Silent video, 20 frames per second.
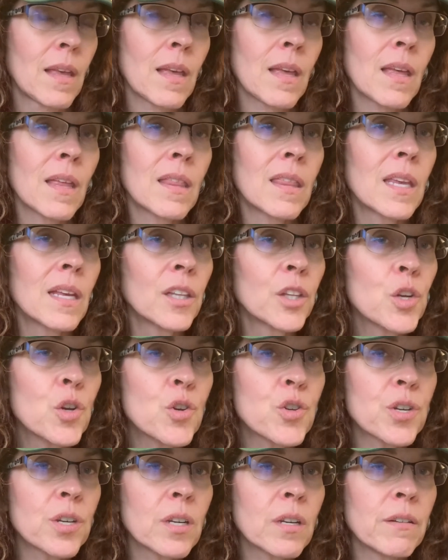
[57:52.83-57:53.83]
The
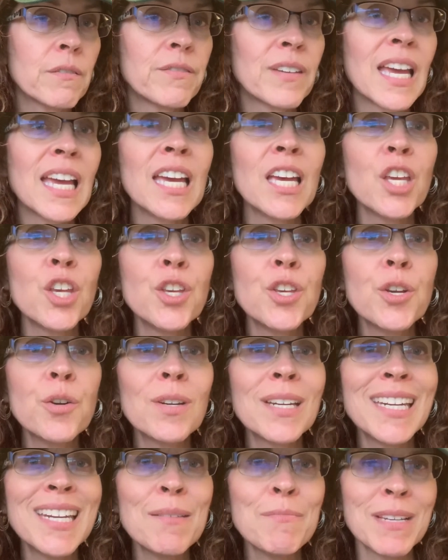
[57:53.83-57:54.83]
illusion of
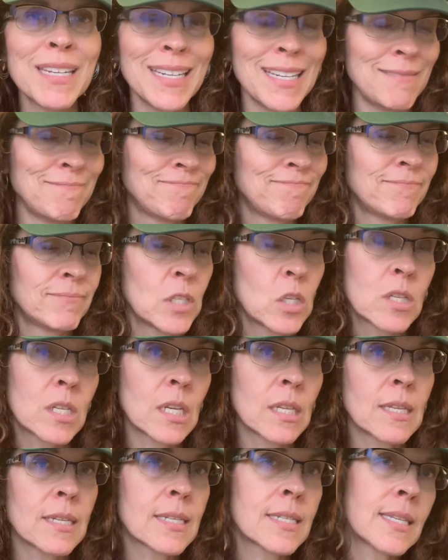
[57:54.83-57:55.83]
unanimity, you
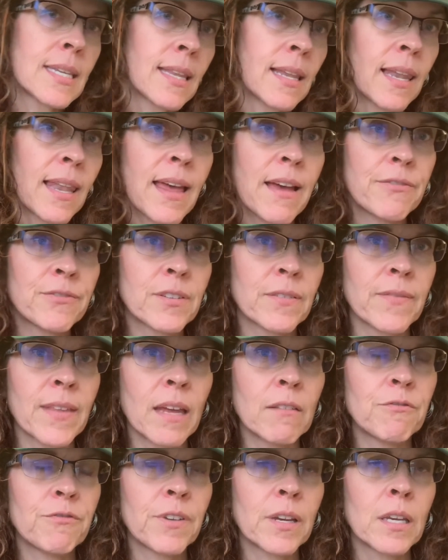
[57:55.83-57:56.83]
see this to the left of
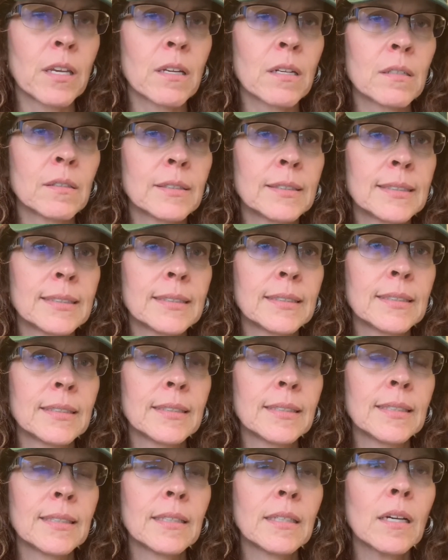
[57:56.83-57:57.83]
that figure,
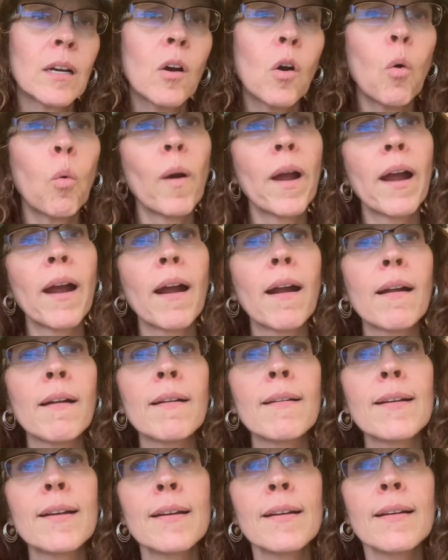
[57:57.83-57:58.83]

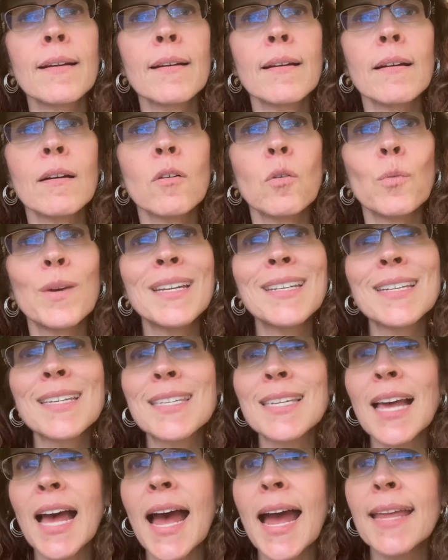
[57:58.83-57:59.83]
where we
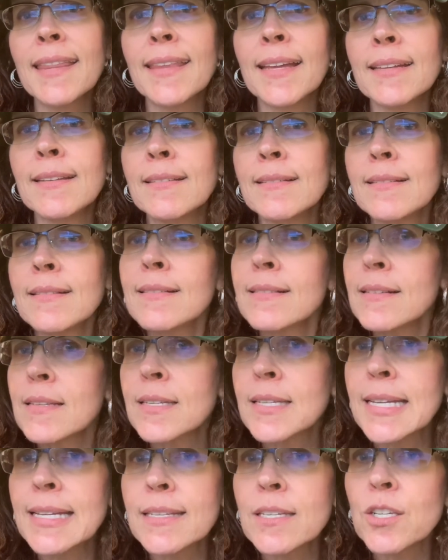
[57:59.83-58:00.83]
decide that
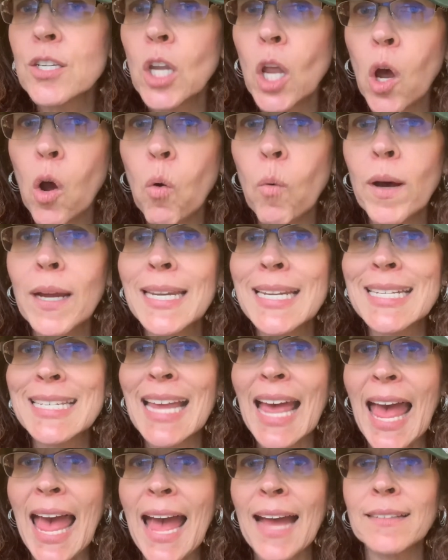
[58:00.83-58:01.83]
since no one is
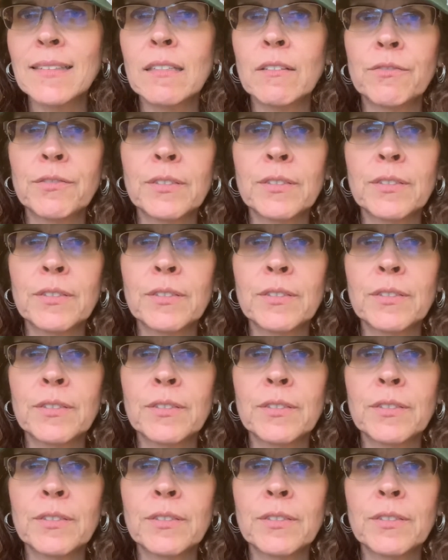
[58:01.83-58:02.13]
actively